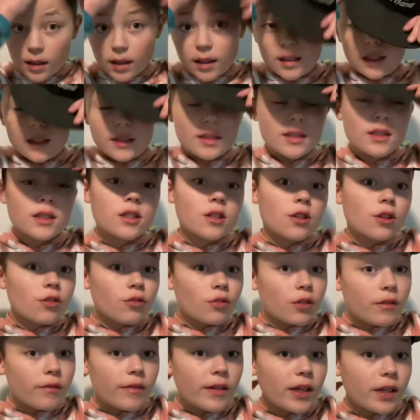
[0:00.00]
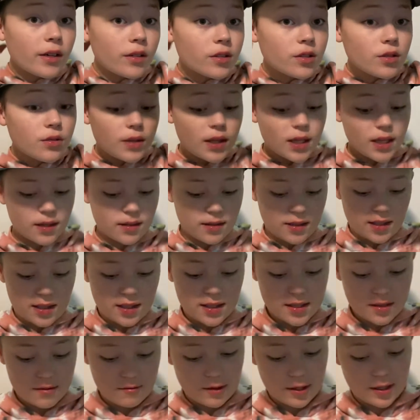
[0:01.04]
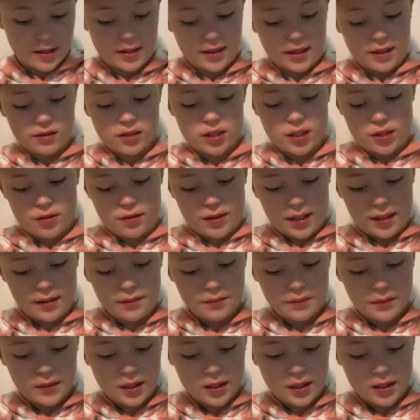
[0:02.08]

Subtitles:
This 3 videos a week thing isn't working out too well.